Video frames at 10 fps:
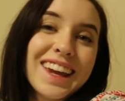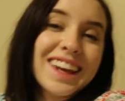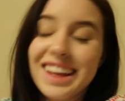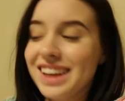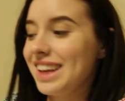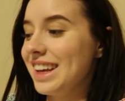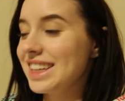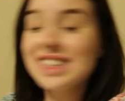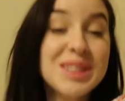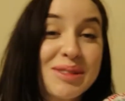It
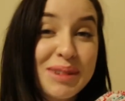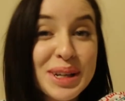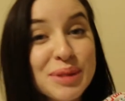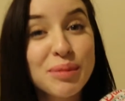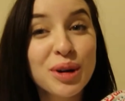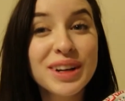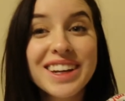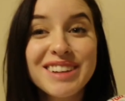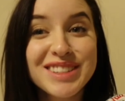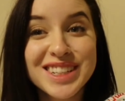is 3 in the
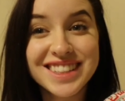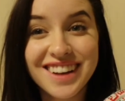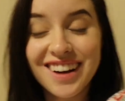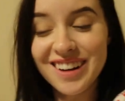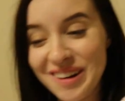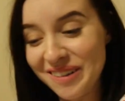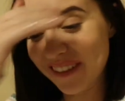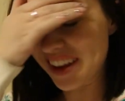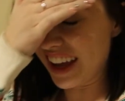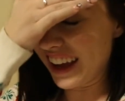morning. We just got
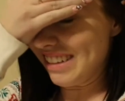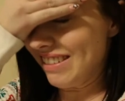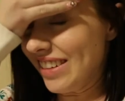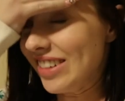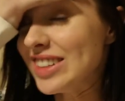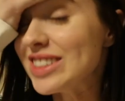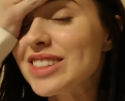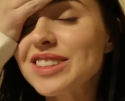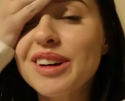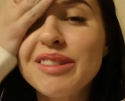home and we're
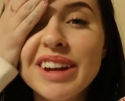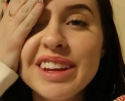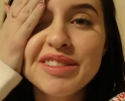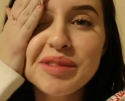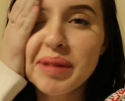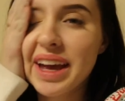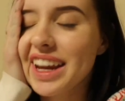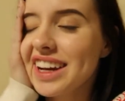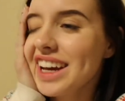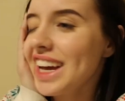so ready for
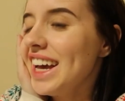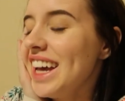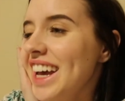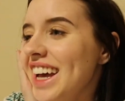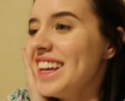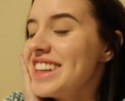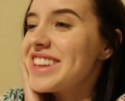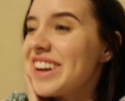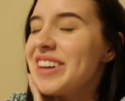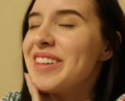bed.
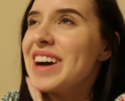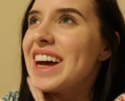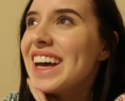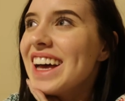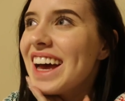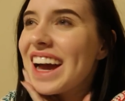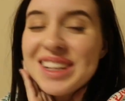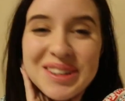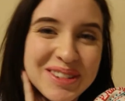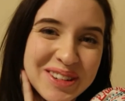So I
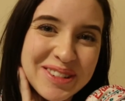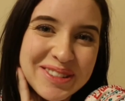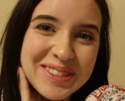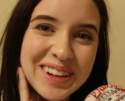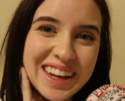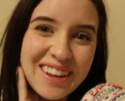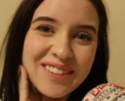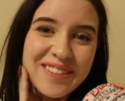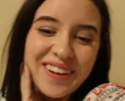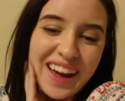don't know
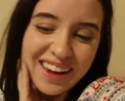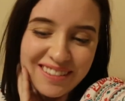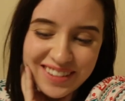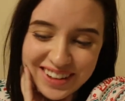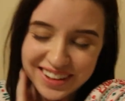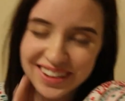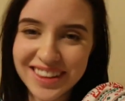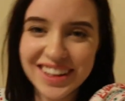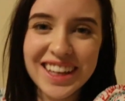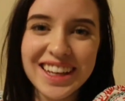if I
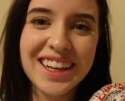will.